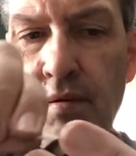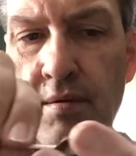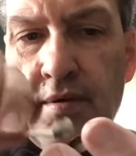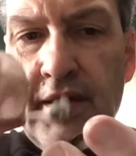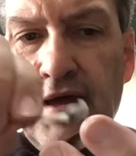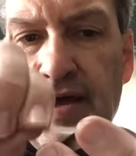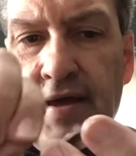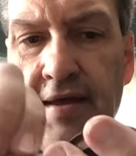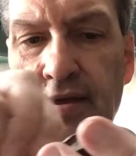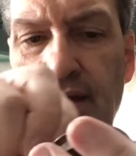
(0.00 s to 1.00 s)

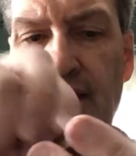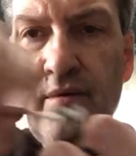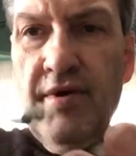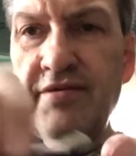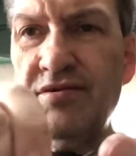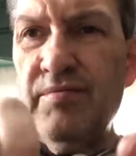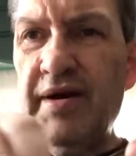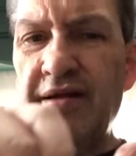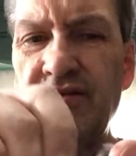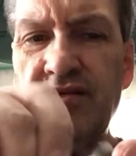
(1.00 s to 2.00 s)
Okay. I don't want too
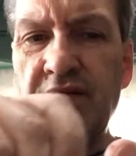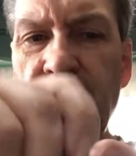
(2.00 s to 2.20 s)
much.